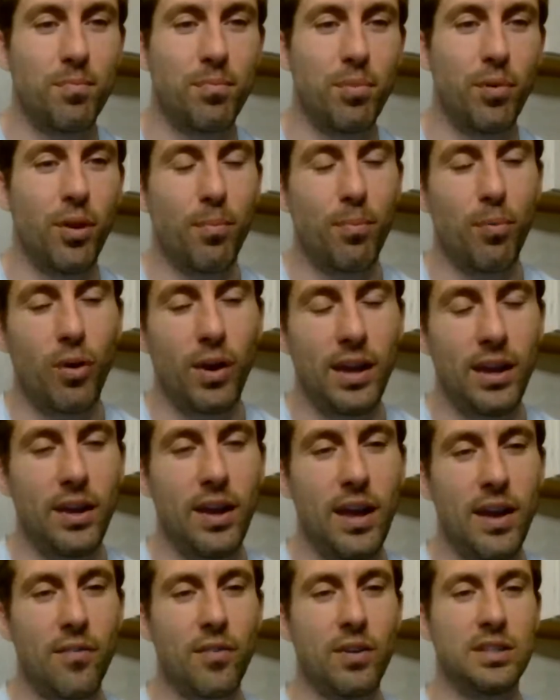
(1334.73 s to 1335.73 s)
bullet
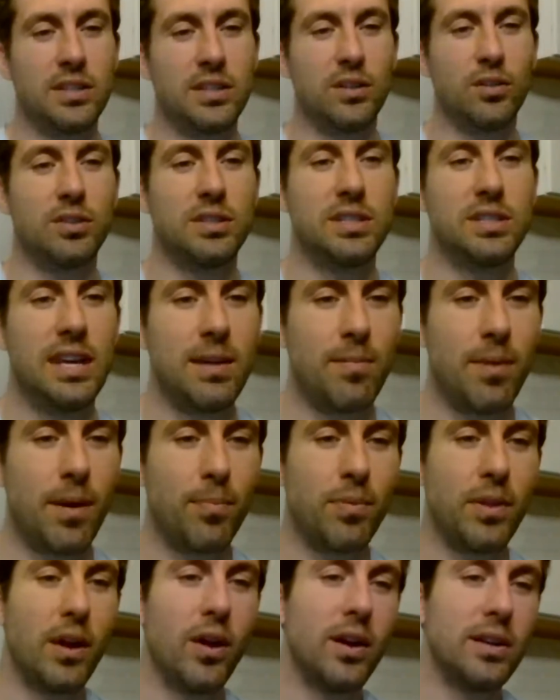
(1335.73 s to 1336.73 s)
point every single team
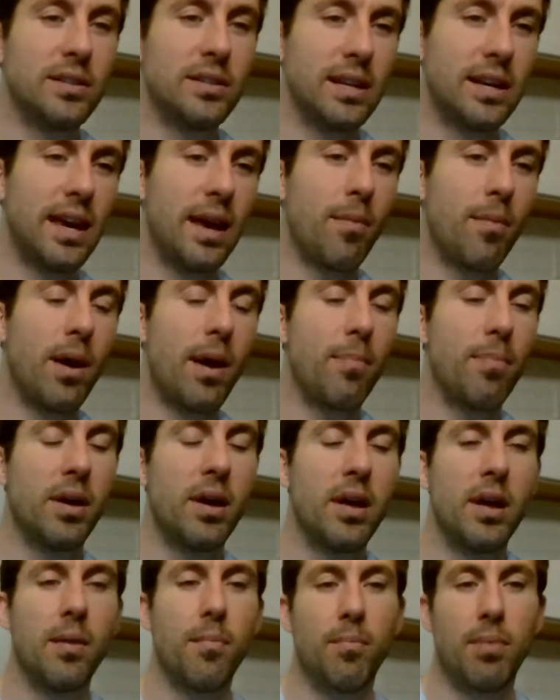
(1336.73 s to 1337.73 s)
up there as they come
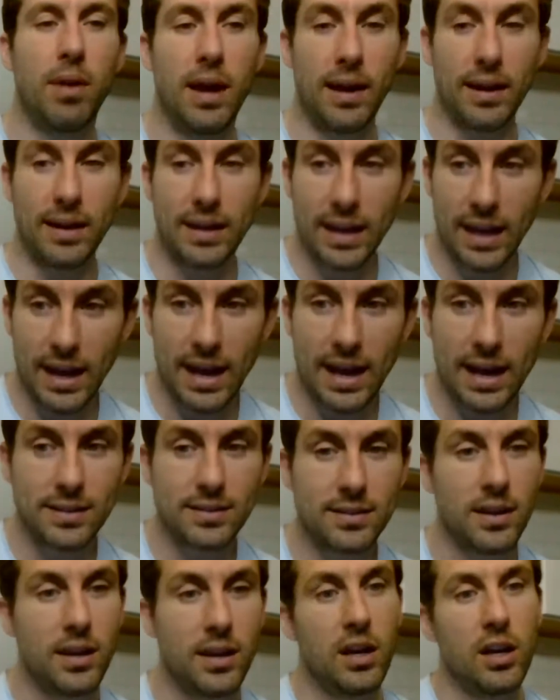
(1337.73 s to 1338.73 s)
up, but I
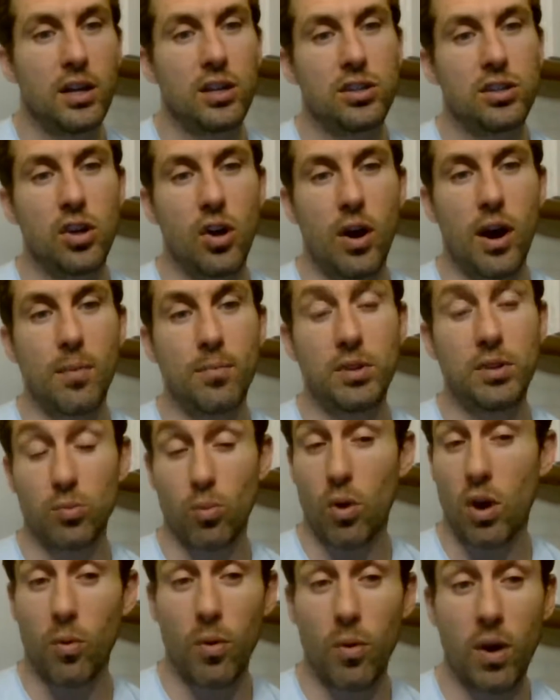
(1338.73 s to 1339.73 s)
can't. So I'm just
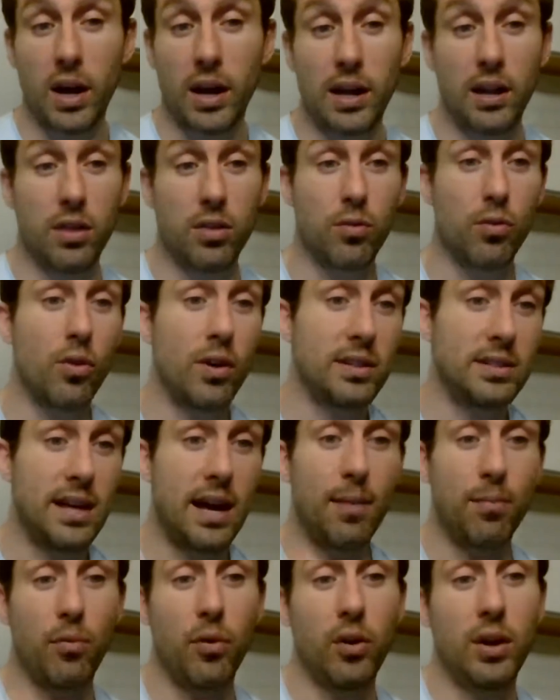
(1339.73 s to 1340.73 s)
walking through as
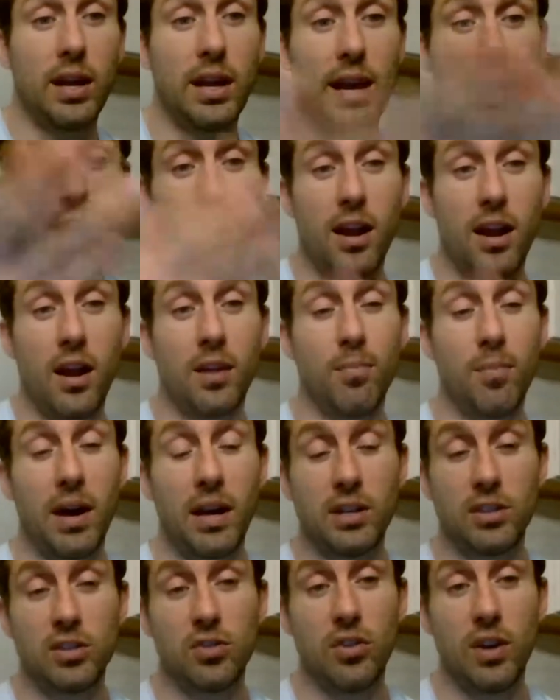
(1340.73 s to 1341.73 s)
I'm looking at it on
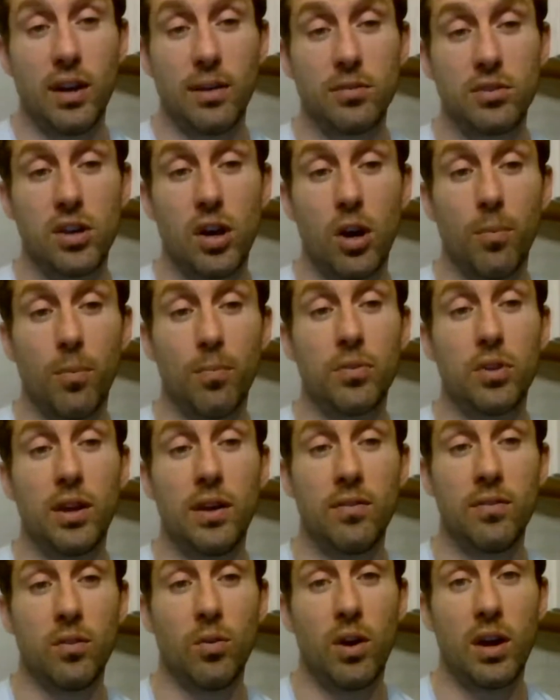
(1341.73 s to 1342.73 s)
my screen. So
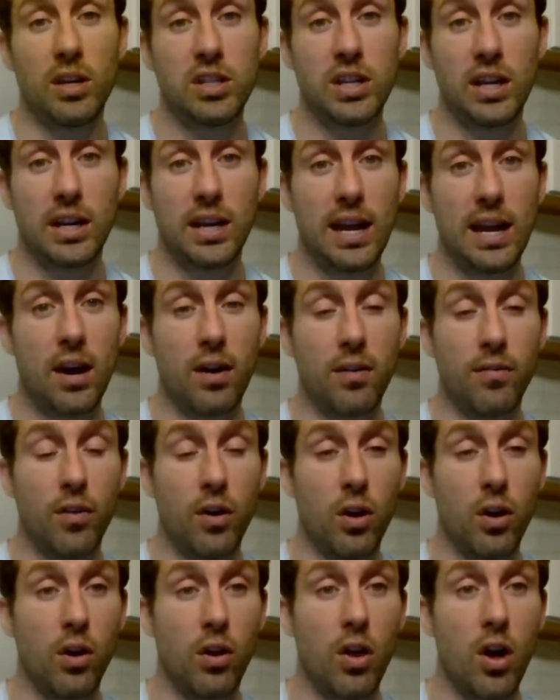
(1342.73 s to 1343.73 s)
if you want to check it out and
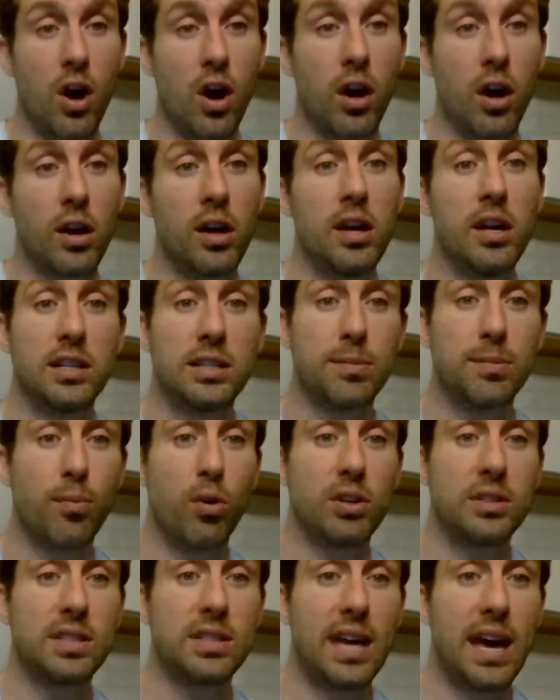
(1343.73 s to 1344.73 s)
follow along,
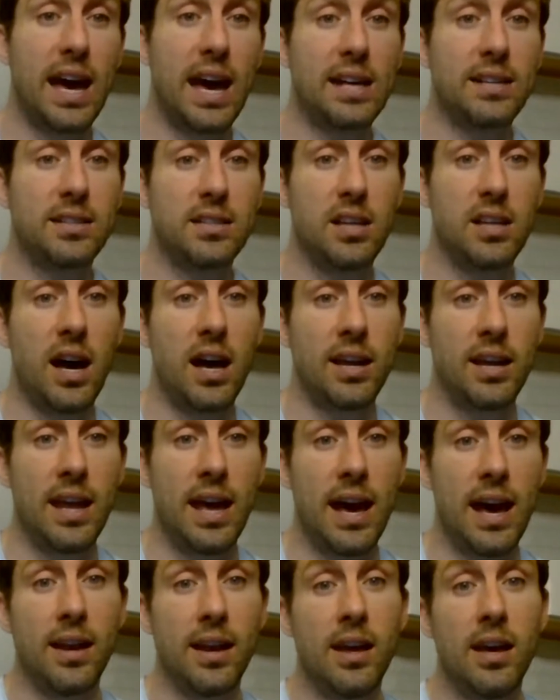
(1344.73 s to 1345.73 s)

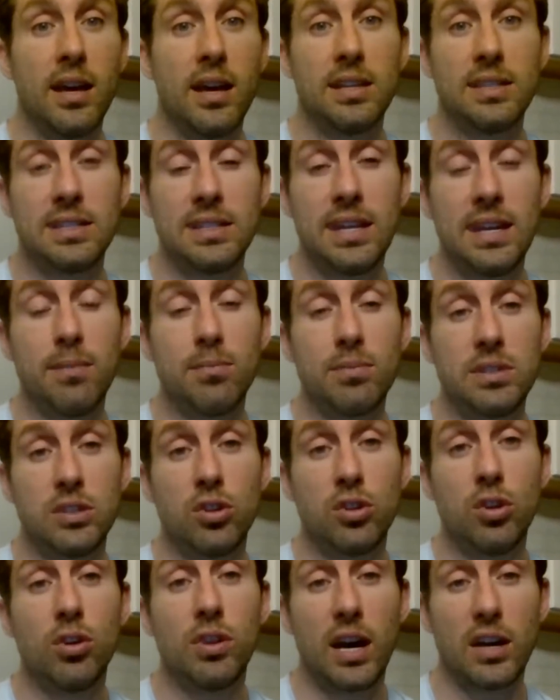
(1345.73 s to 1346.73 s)
sportscast.net, Team
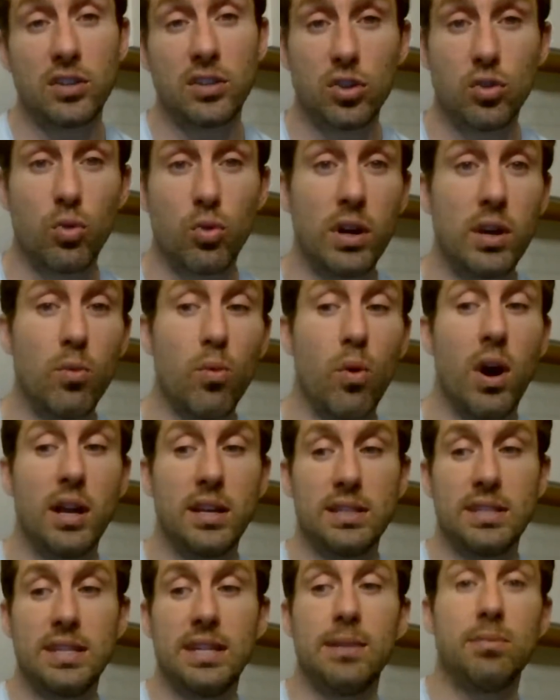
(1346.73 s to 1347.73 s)

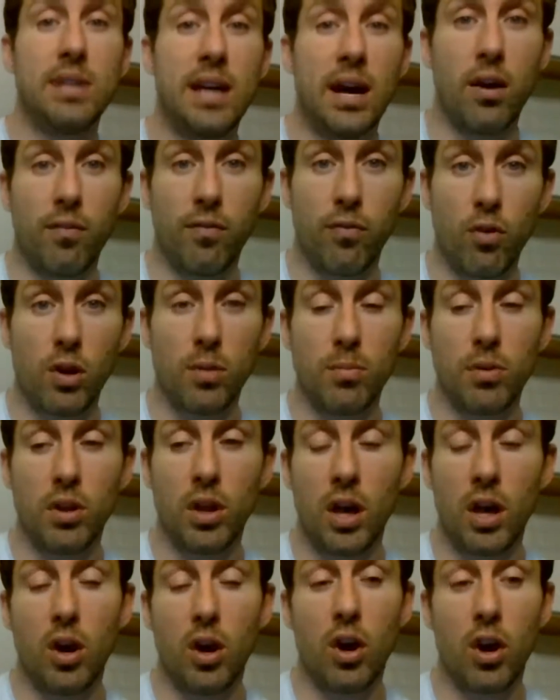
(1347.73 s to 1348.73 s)
2021 Team Talent
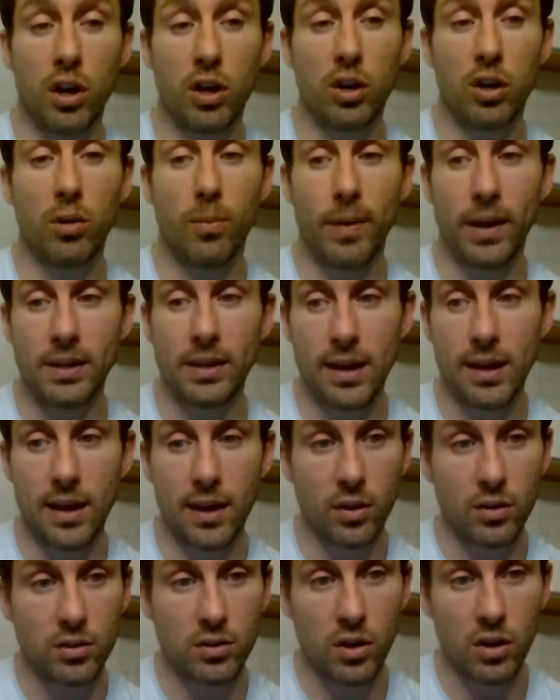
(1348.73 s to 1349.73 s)
Formula article by
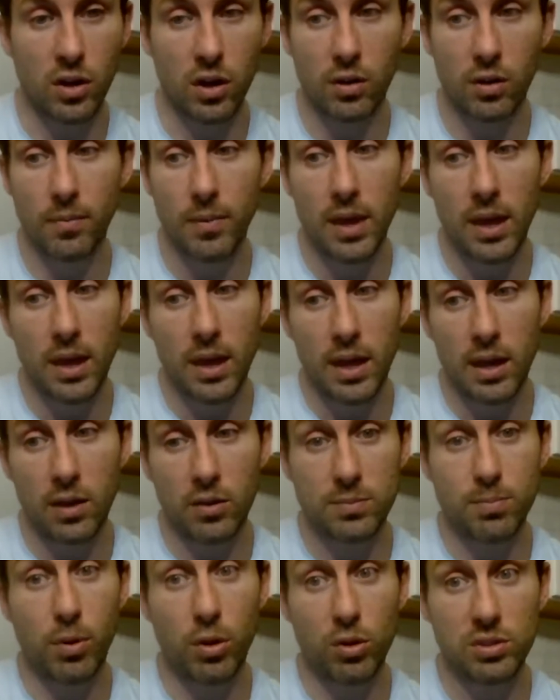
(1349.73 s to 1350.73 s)
Tyler Turner. It
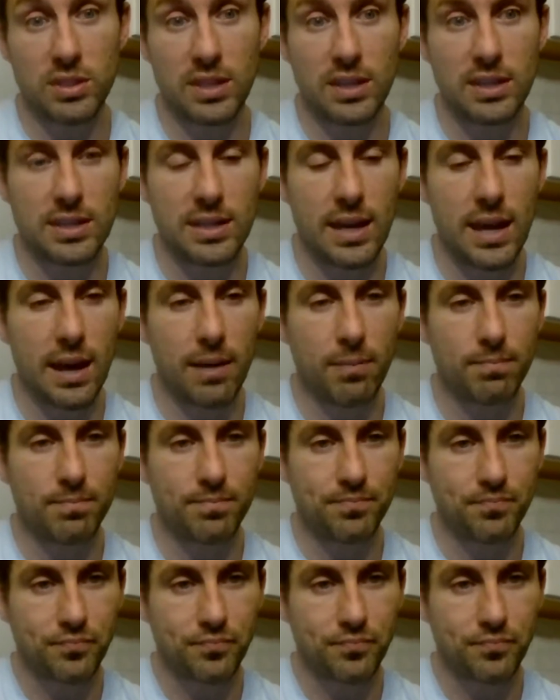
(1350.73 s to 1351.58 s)
was posted today.